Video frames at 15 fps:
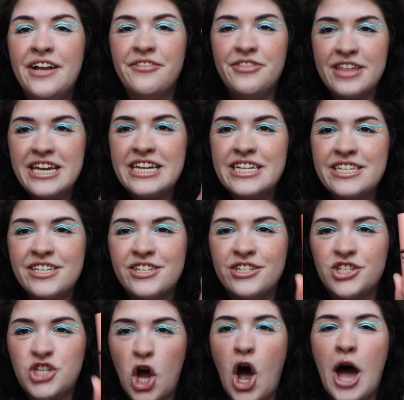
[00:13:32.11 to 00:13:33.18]
these
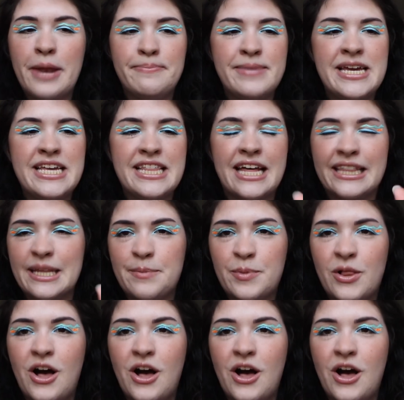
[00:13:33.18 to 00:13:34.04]
taught me that lip